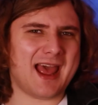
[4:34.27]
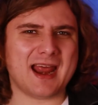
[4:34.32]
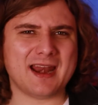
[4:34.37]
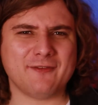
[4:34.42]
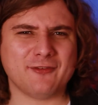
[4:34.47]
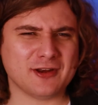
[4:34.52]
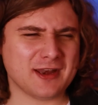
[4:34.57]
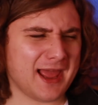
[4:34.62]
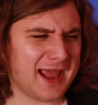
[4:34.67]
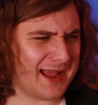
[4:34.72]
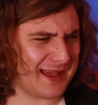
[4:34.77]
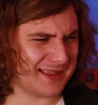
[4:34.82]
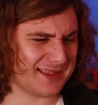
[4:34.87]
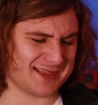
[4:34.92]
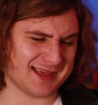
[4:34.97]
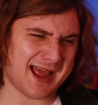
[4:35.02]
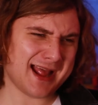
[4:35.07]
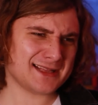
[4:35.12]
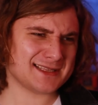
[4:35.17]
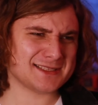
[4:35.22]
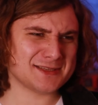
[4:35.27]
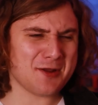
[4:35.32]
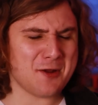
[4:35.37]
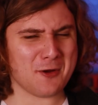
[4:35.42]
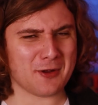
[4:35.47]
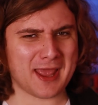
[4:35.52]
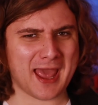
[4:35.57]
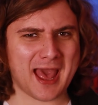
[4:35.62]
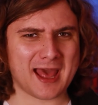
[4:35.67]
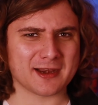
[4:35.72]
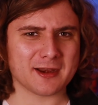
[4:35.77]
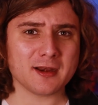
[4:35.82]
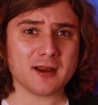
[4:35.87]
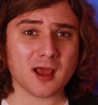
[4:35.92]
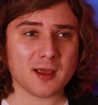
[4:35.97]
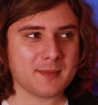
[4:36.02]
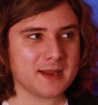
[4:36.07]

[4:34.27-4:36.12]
And if you're like, that's not canon,